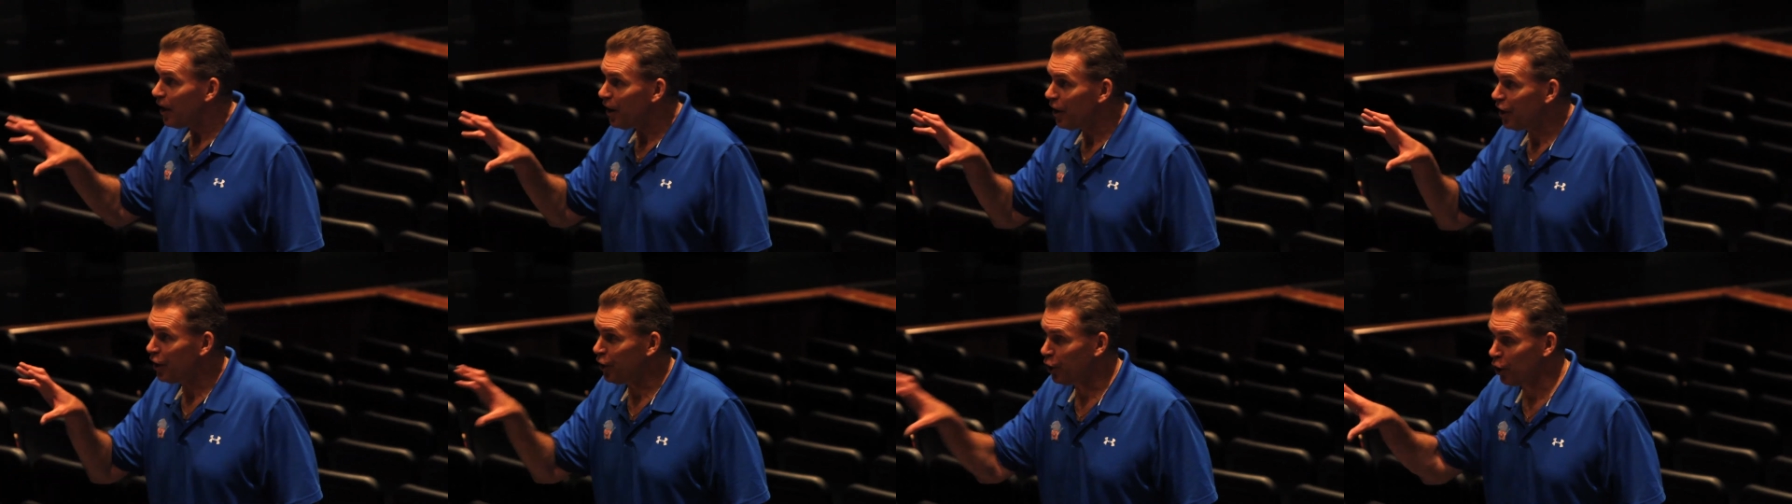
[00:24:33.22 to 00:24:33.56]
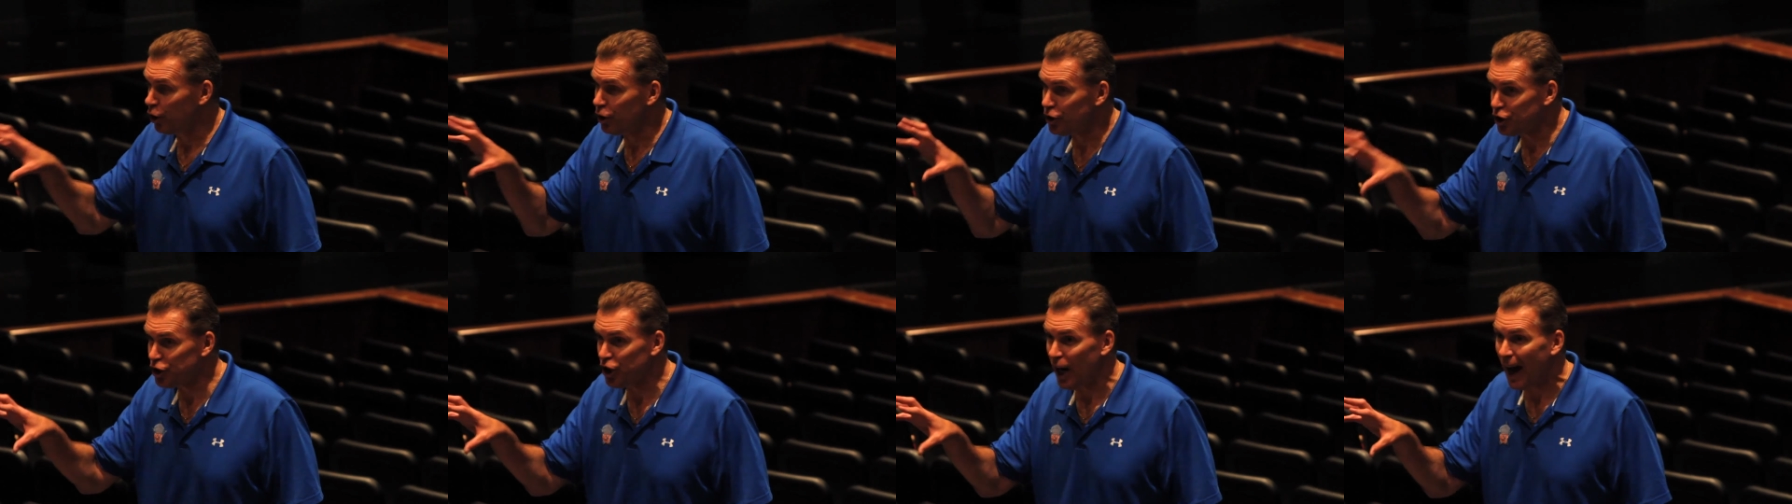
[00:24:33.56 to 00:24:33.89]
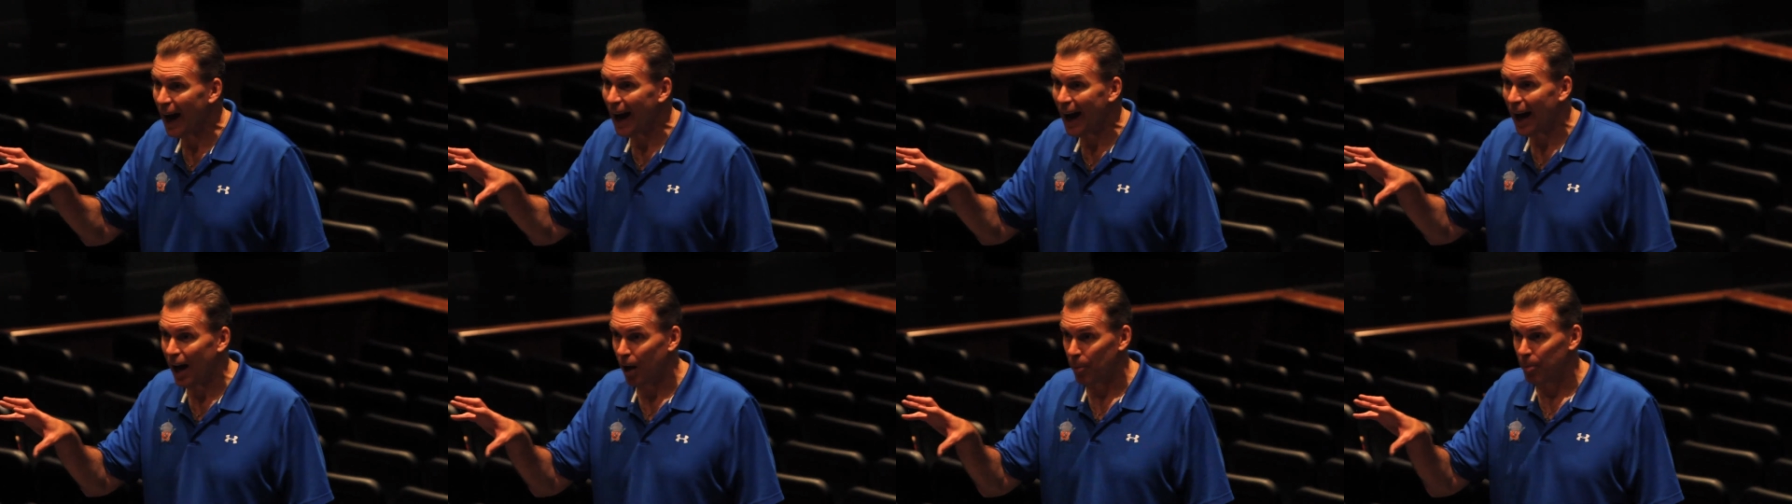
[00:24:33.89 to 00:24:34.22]
Your
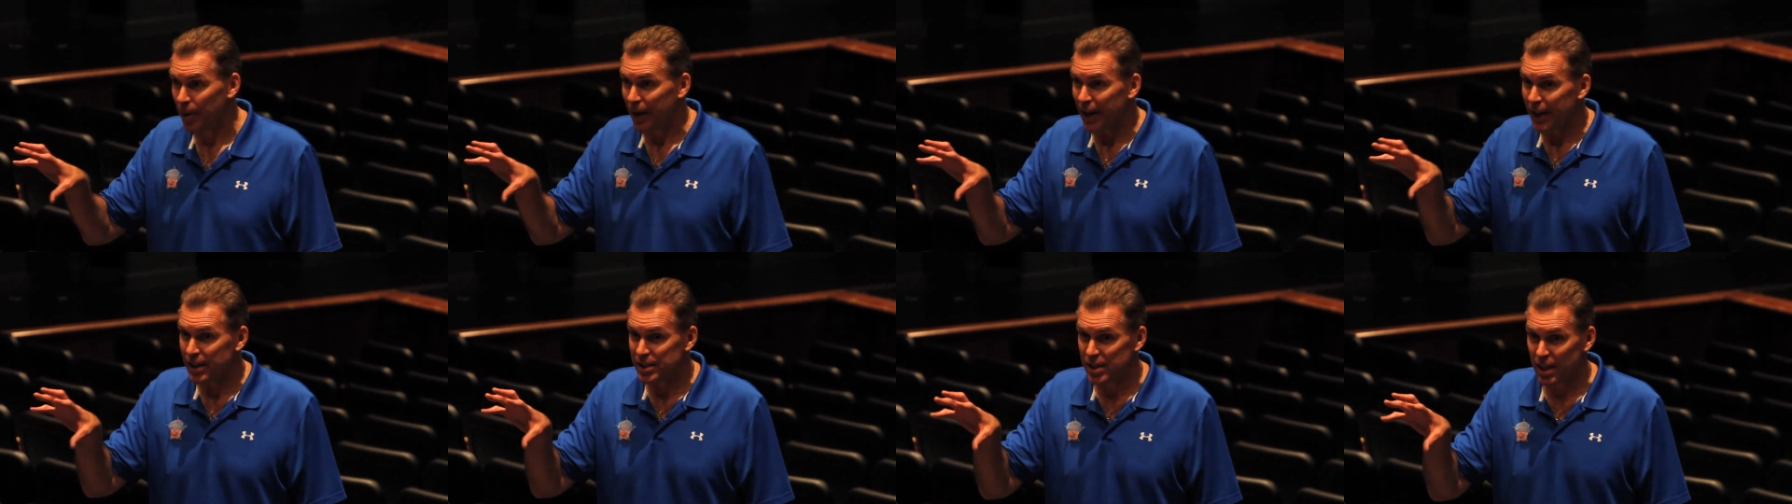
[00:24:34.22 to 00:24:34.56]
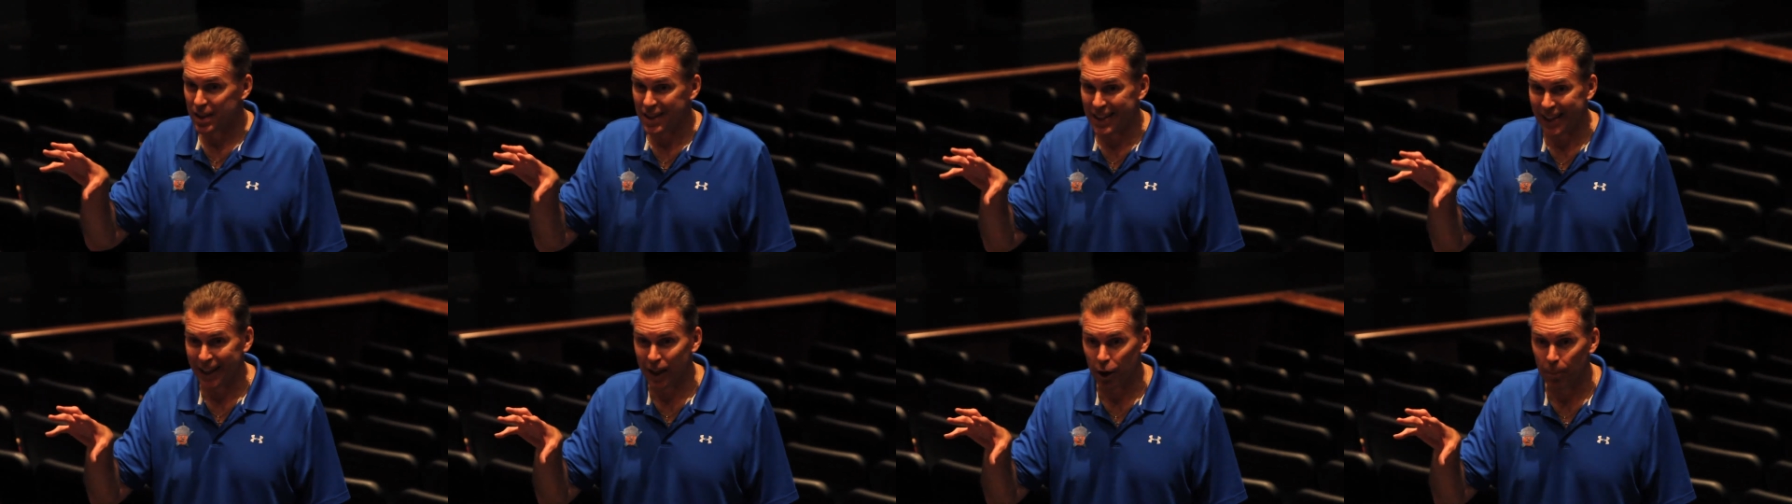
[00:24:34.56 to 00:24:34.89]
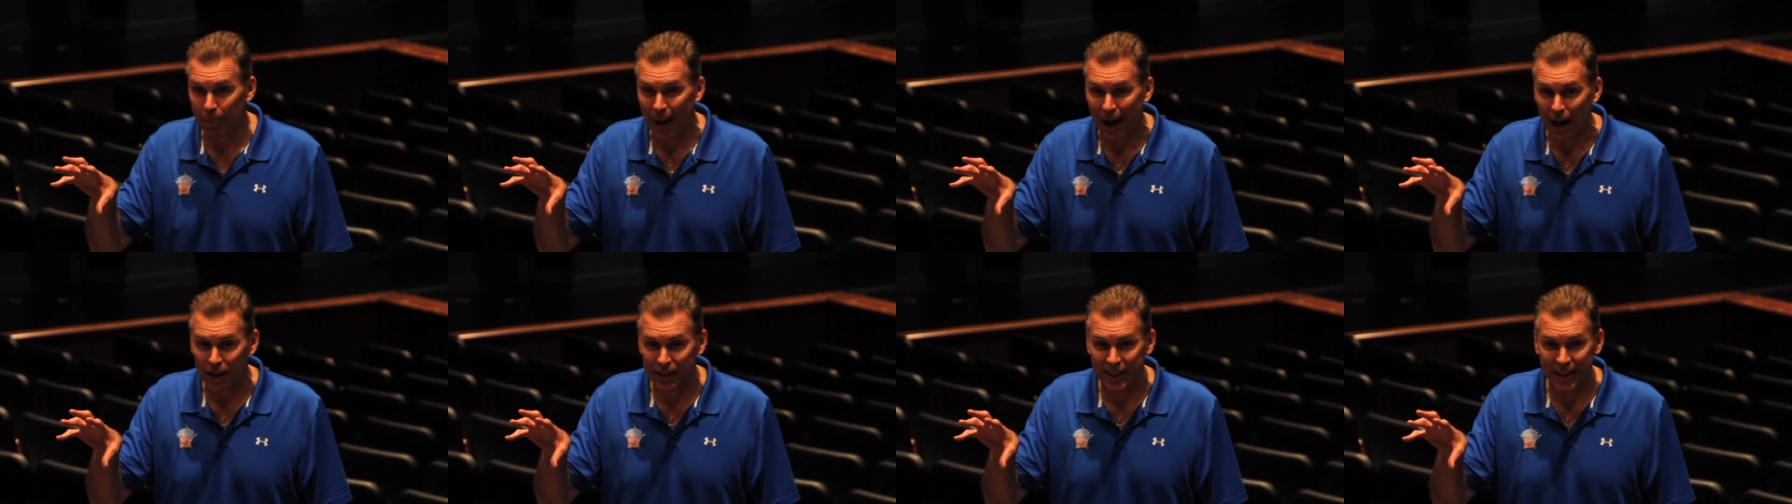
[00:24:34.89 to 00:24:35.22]
job is to think
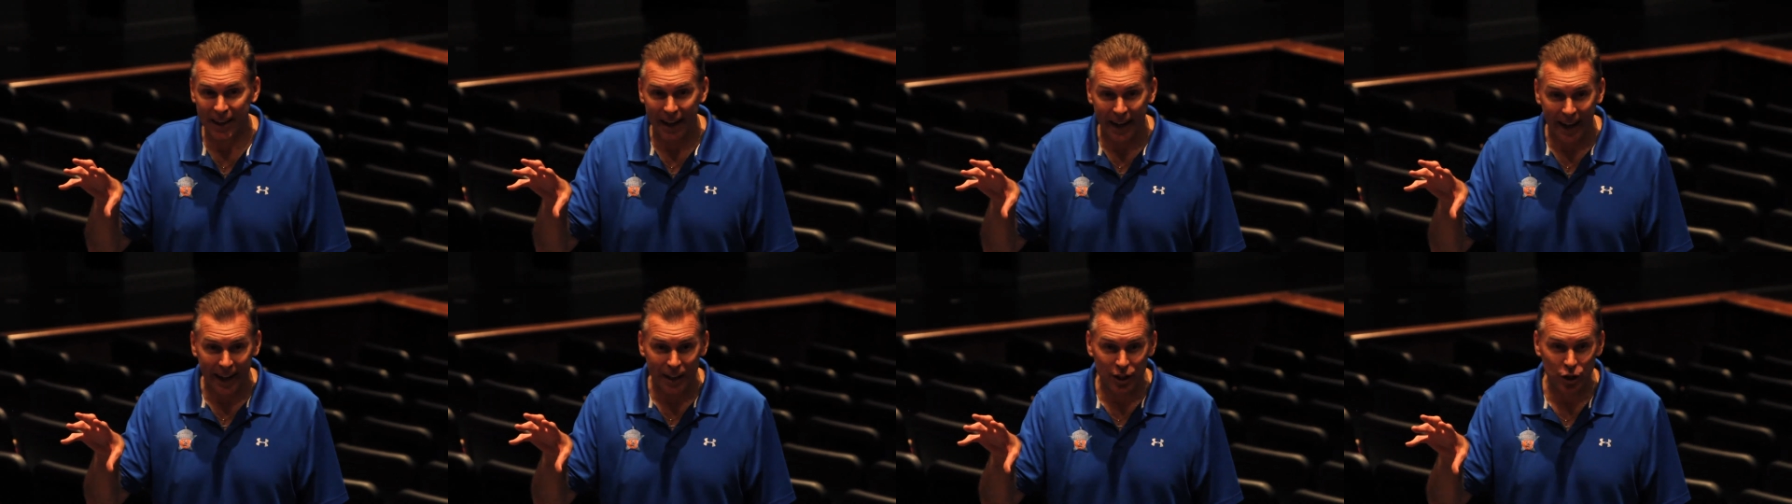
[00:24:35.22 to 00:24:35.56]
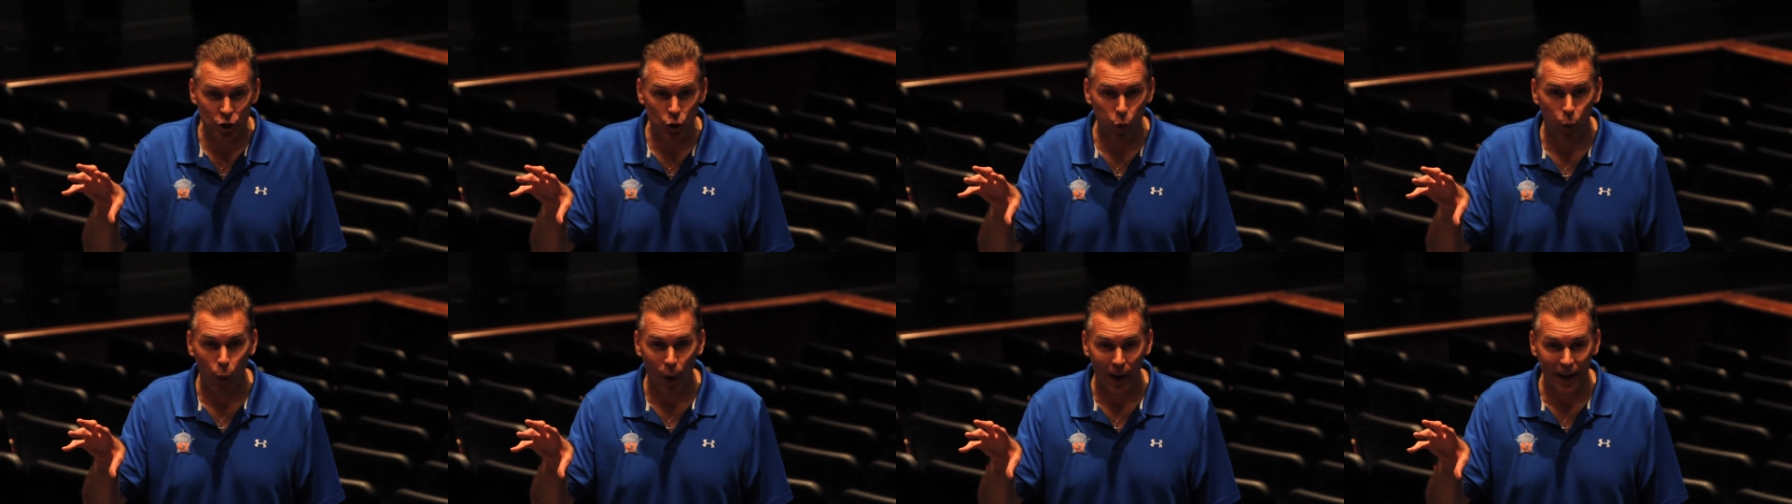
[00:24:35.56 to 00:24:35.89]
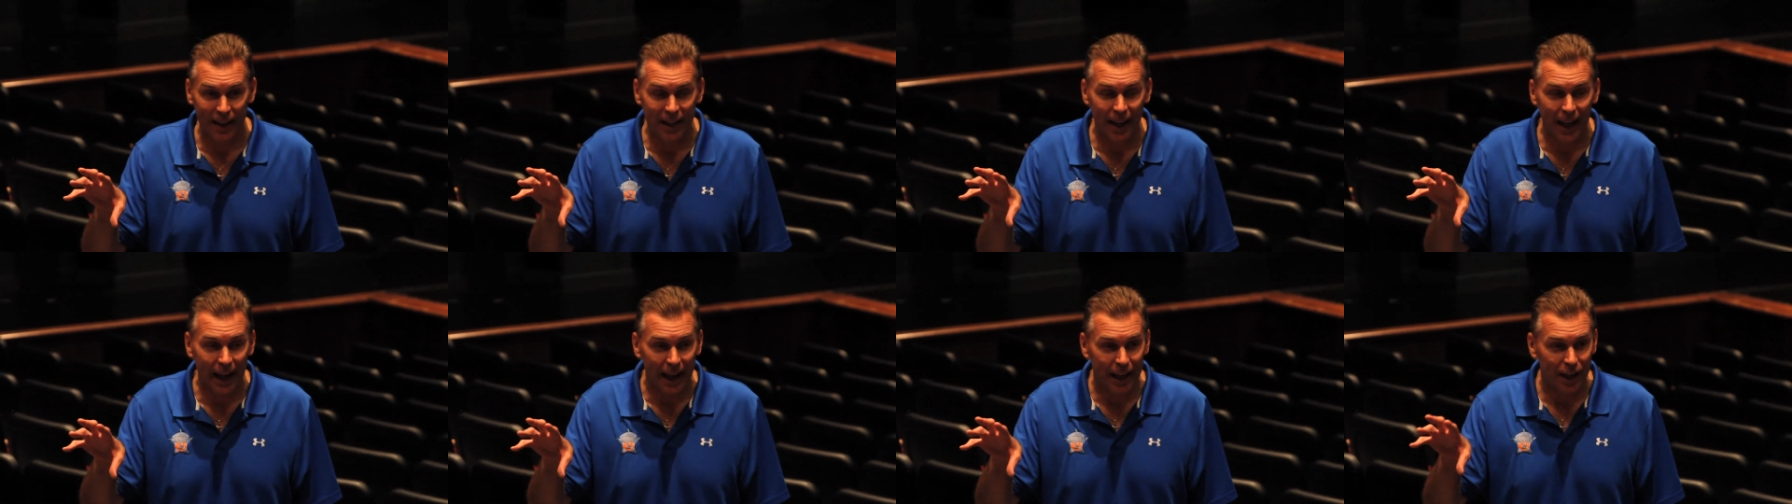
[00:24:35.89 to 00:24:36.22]
about that at age
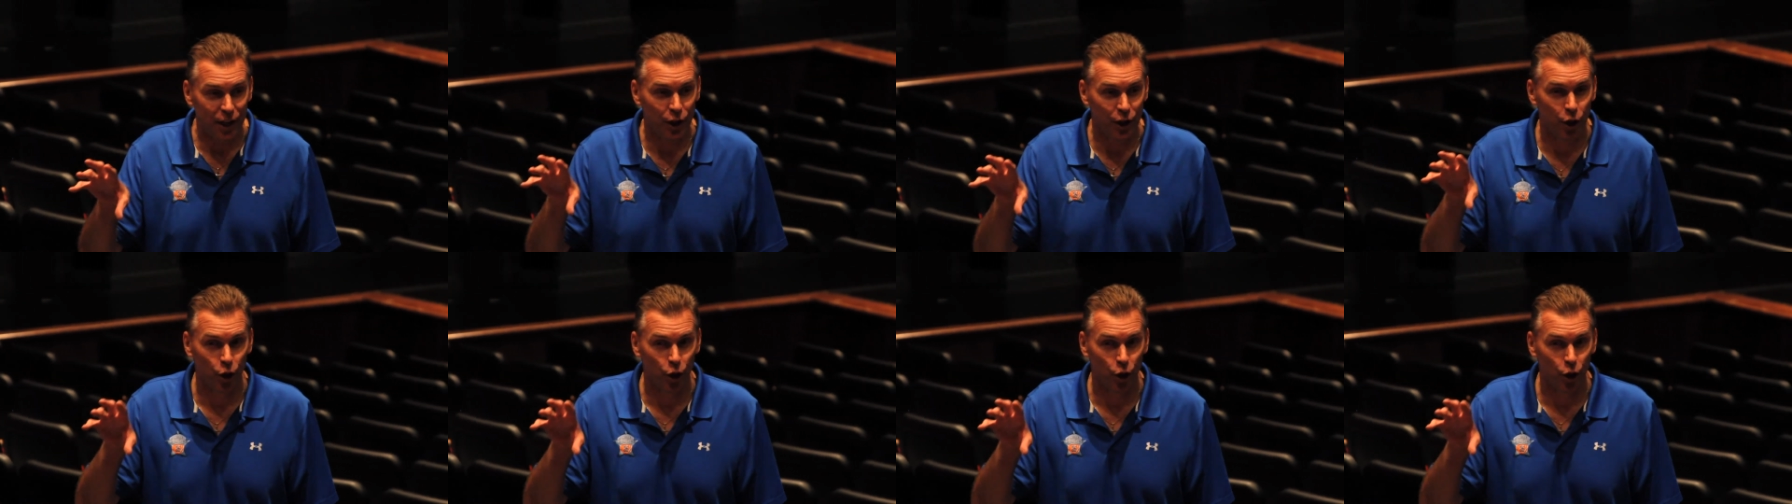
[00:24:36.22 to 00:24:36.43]
28,